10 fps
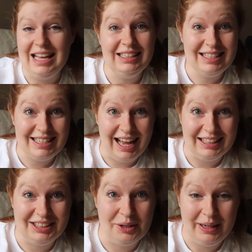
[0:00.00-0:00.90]
there's a
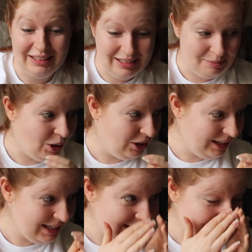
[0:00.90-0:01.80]
start to your Wednesday
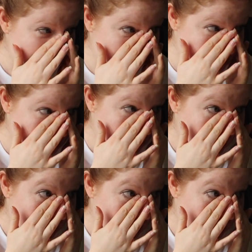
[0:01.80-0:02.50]
morning, isn't it?